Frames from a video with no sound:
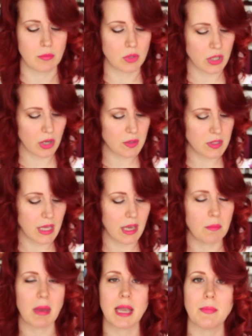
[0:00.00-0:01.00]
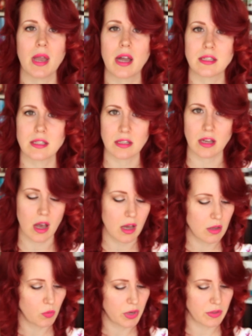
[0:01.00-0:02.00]
So I was thinking maybe I'd
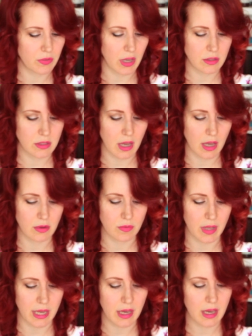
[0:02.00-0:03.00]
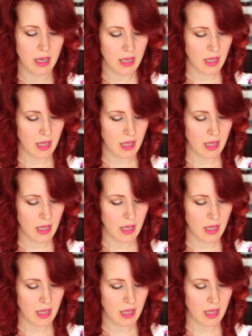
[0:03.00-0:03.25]
start one of those kind of like